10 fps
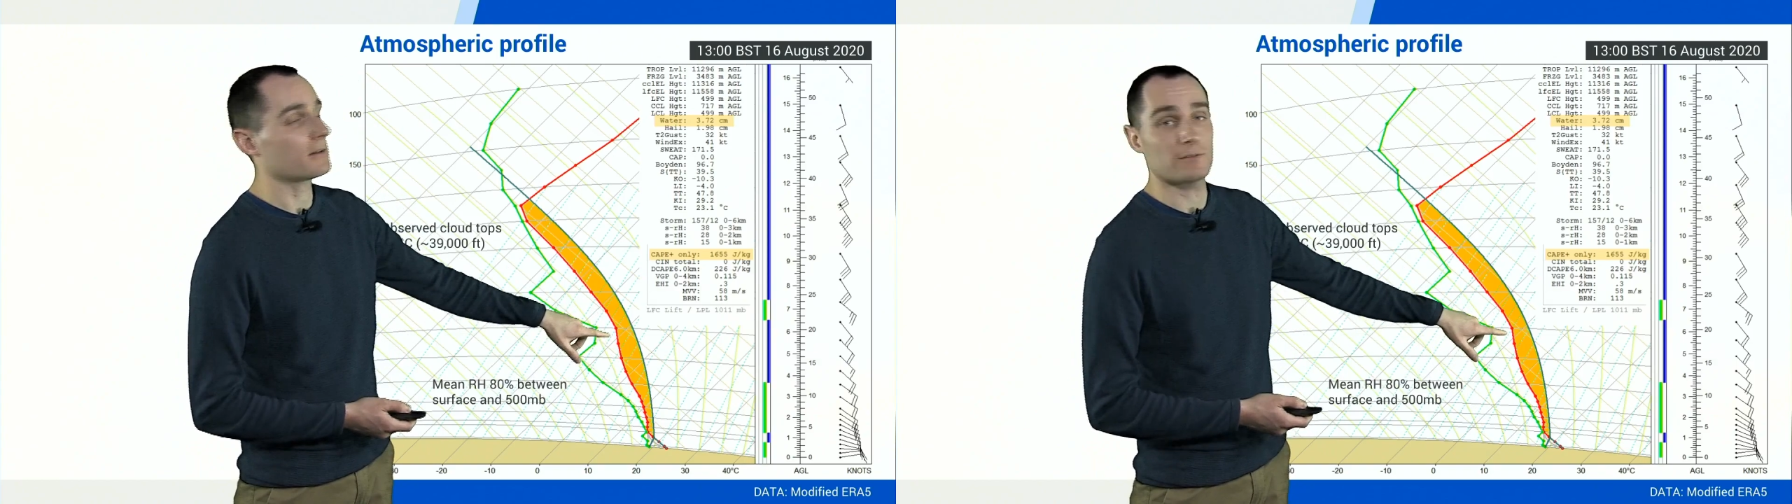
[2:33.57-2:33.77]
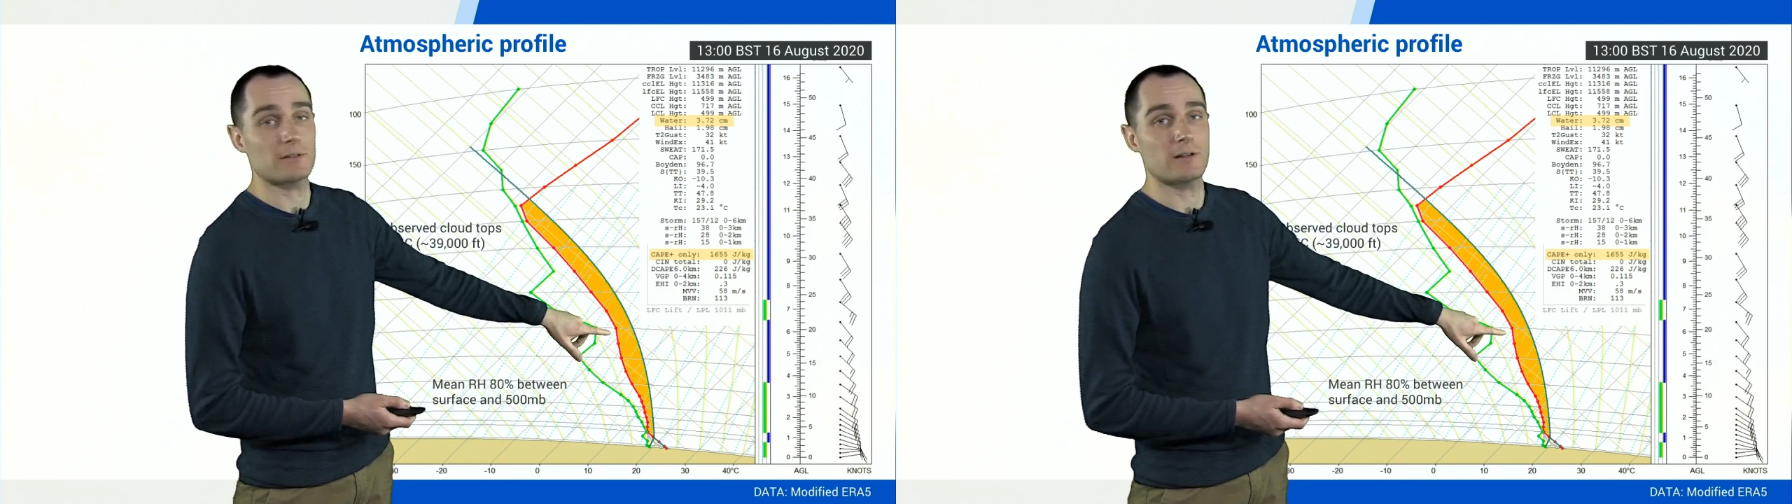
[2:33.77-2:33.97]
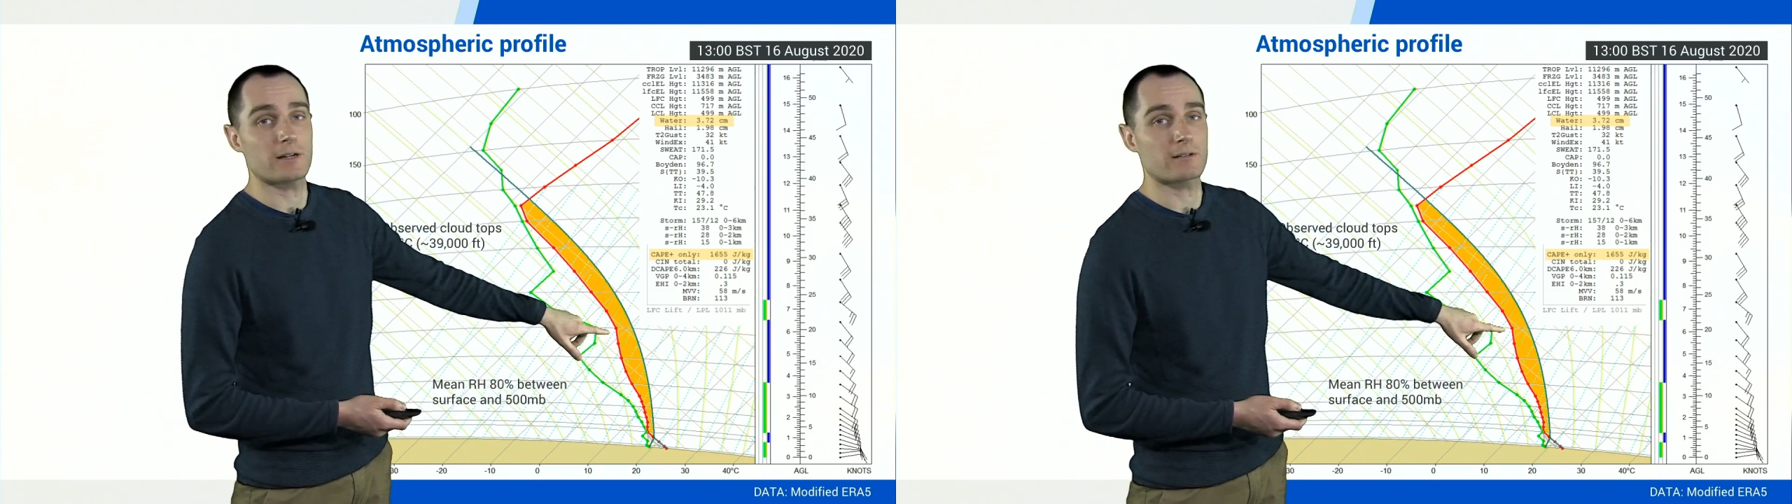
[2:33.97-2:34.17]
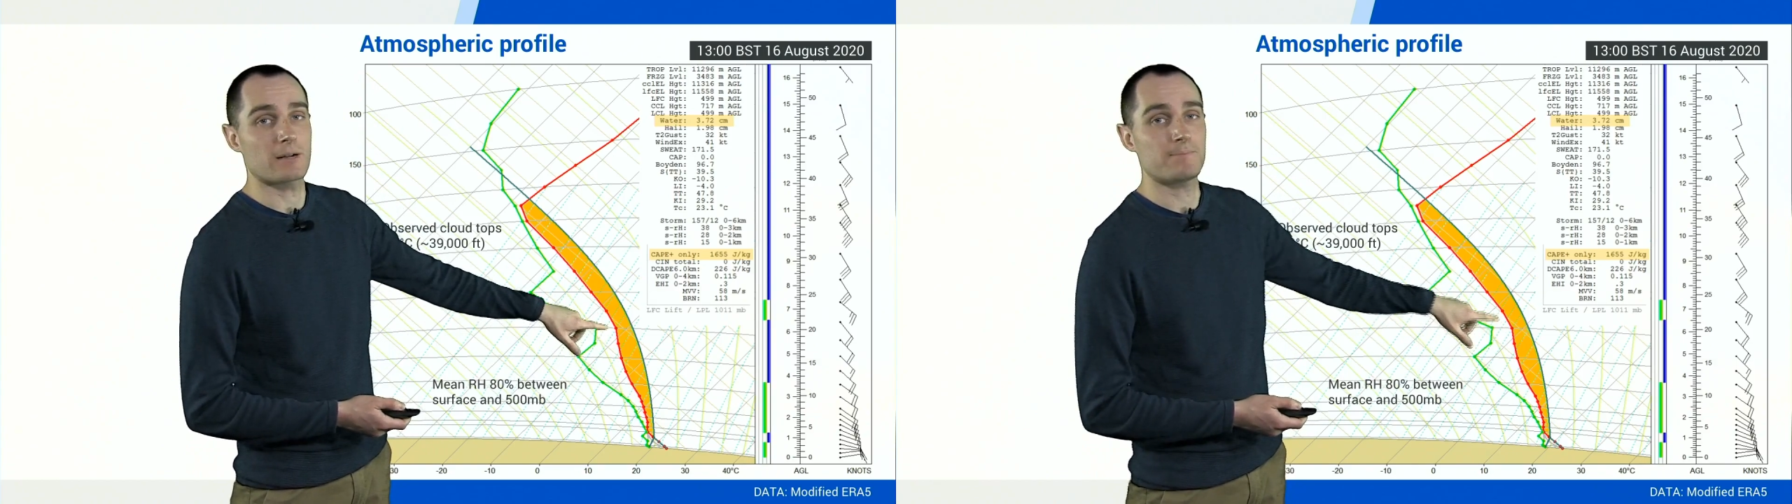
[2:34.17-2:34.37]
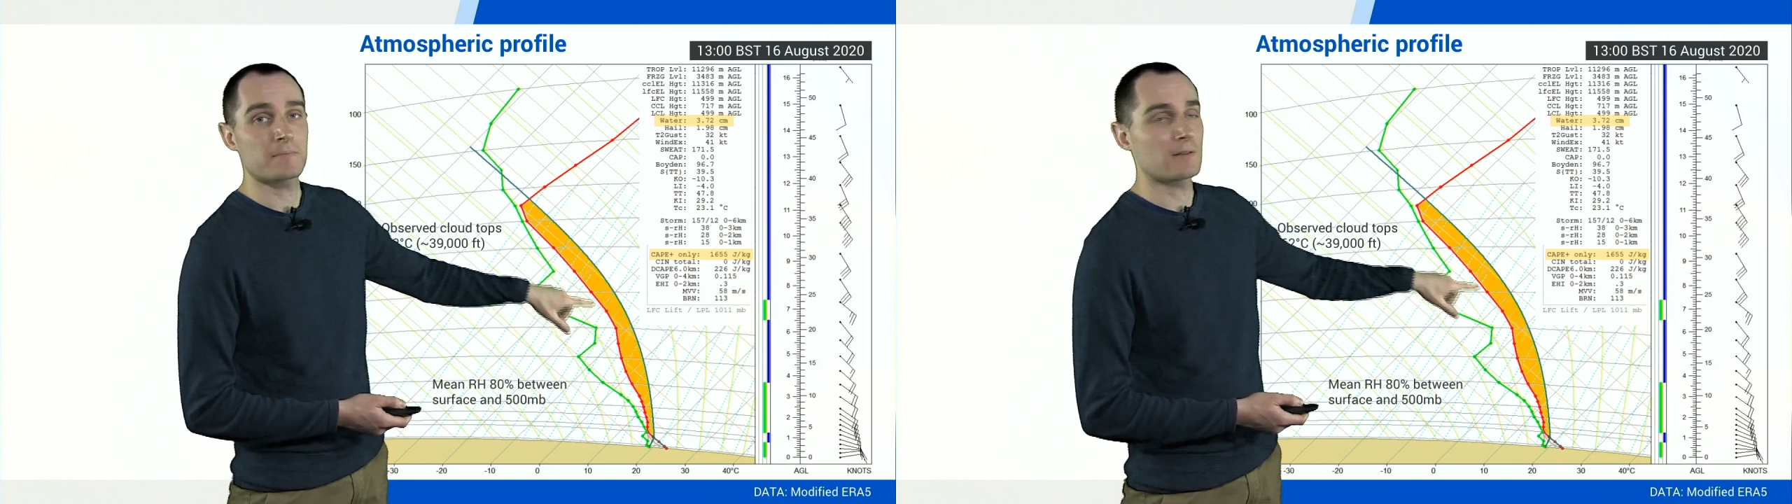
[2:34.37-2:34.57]
of the
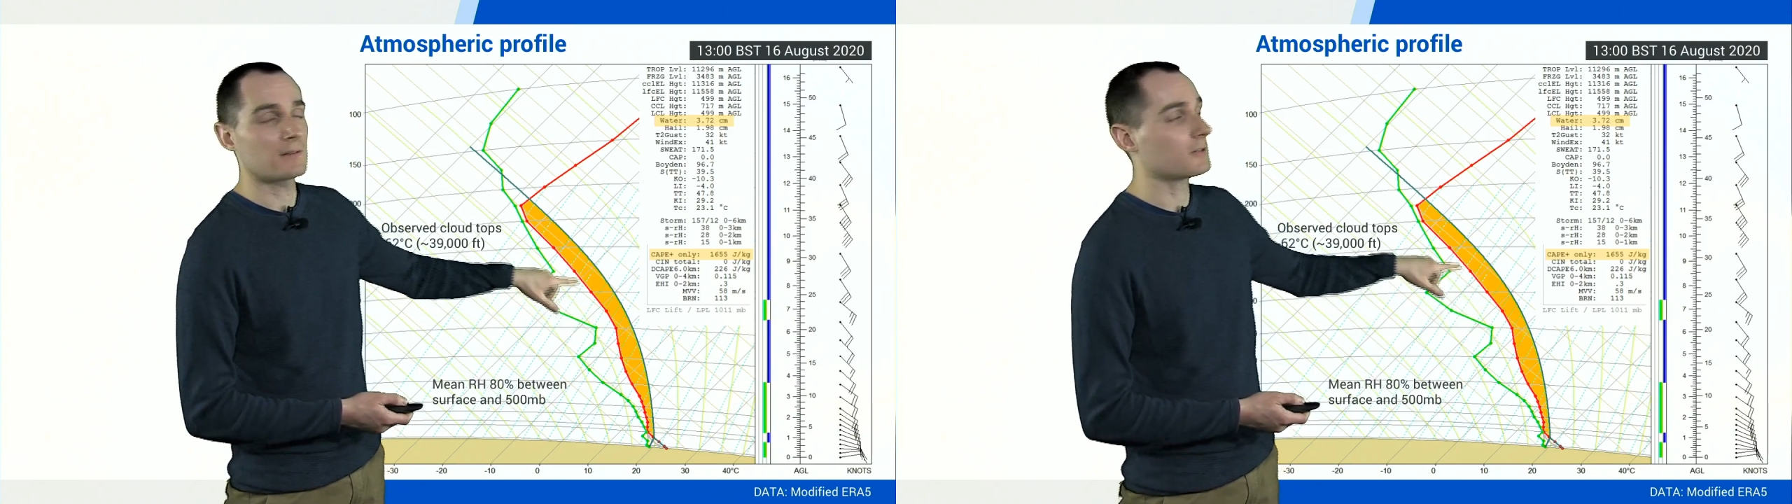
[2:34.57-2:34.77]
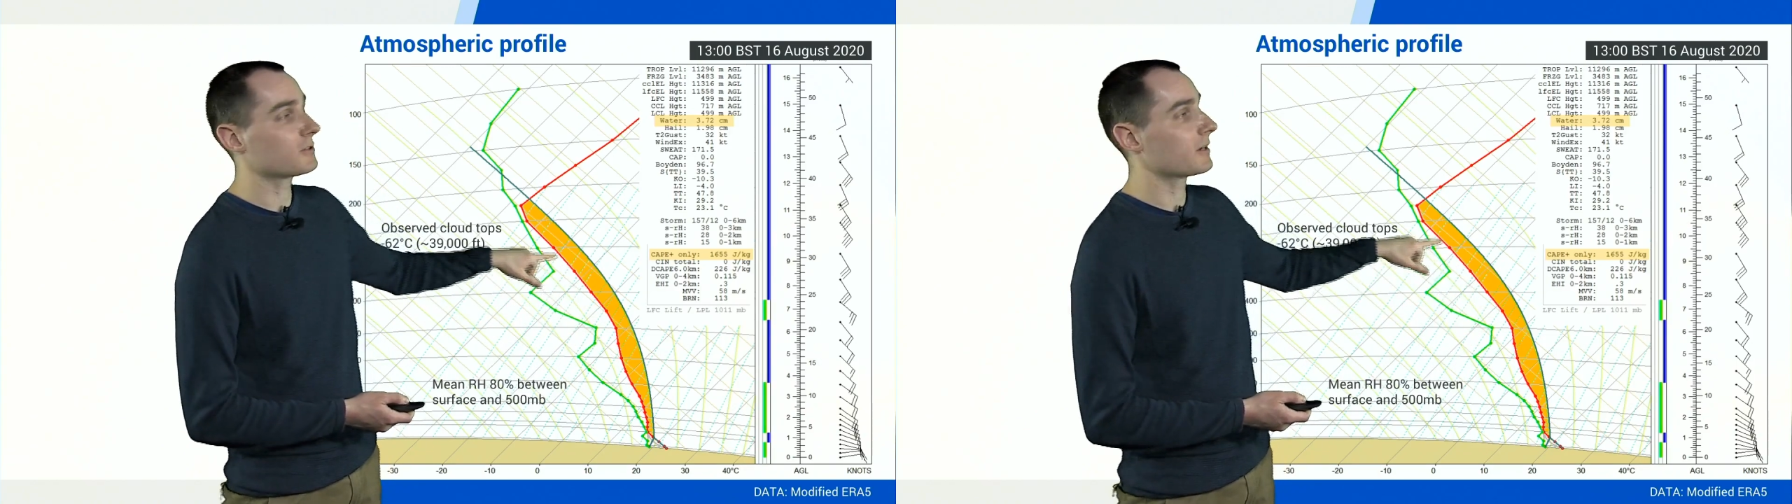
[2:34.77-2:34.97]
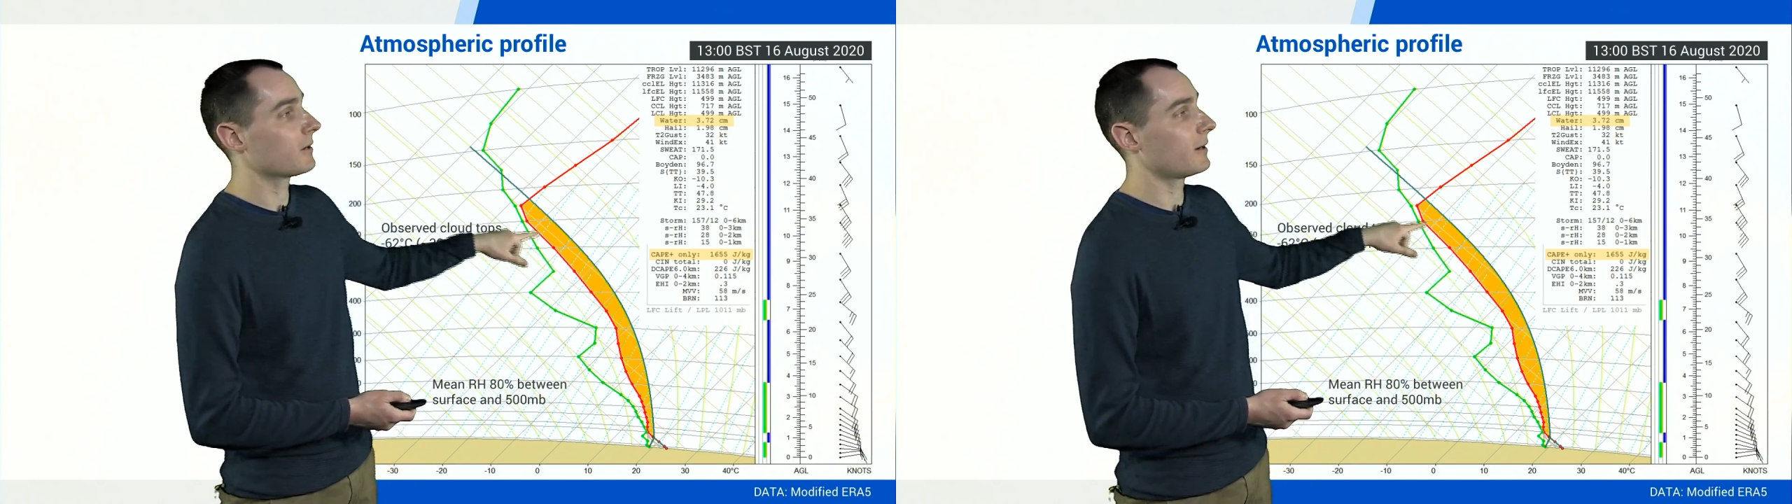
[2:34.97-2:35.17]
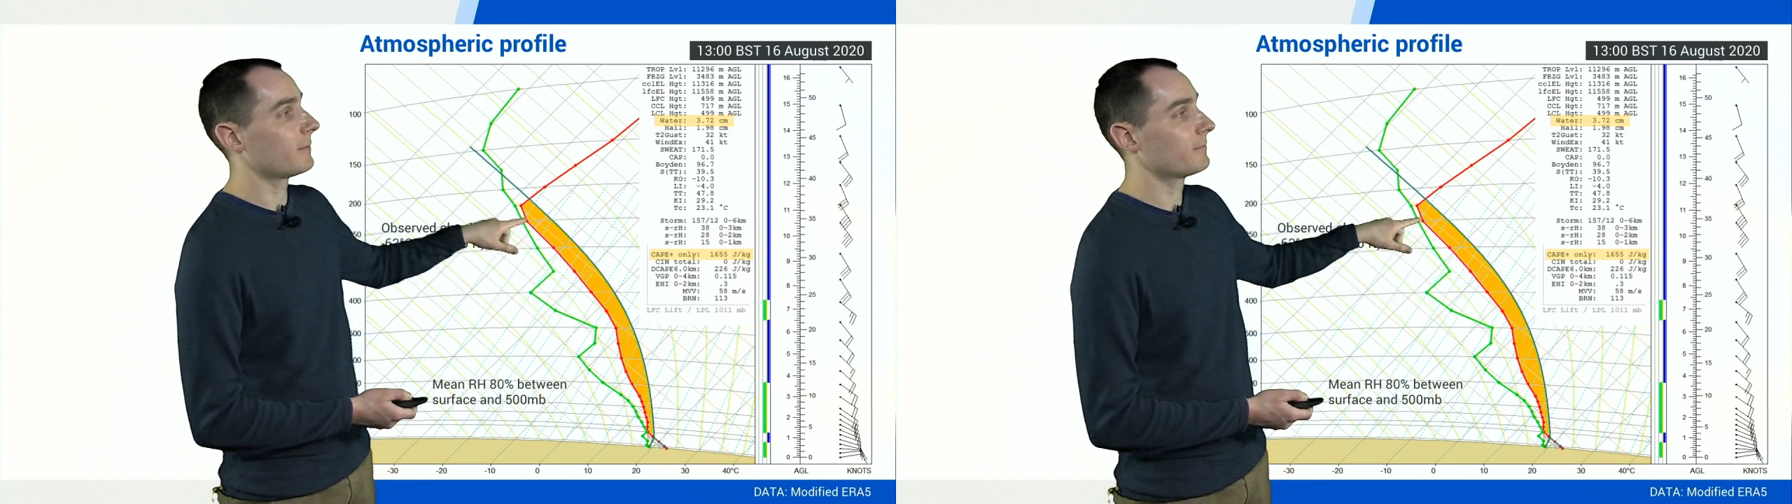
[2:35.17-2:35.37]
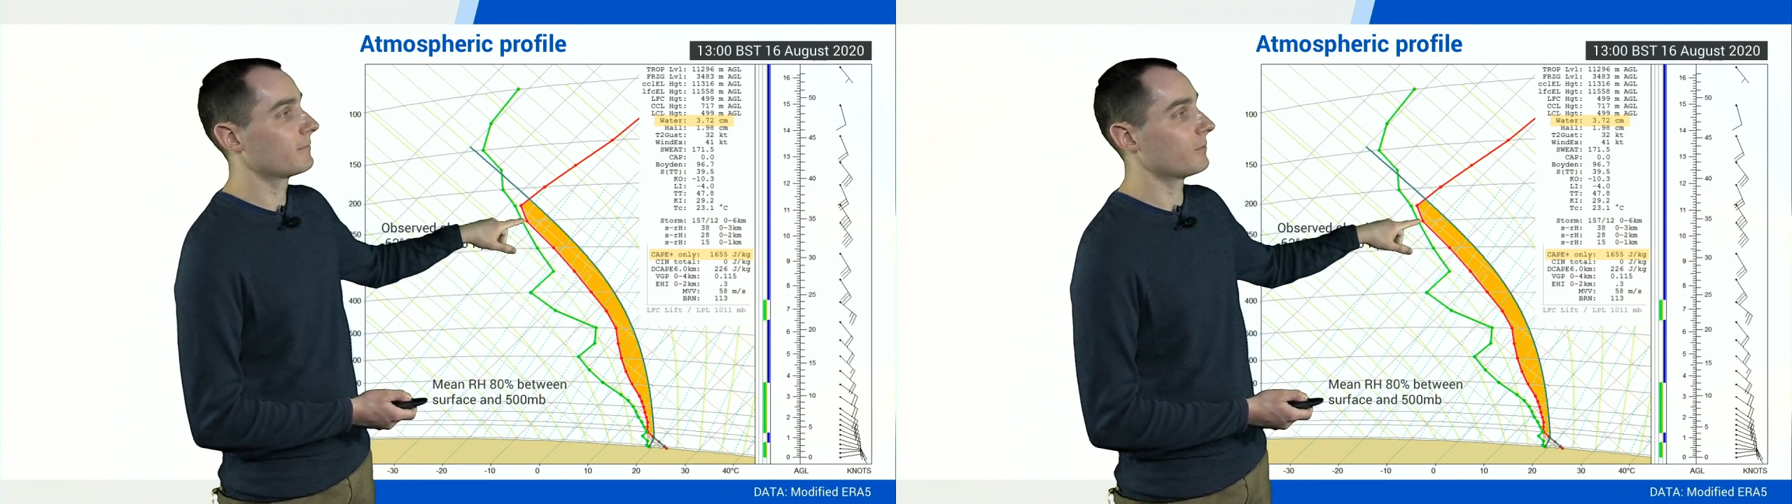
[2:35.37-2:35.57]
diagram as you go up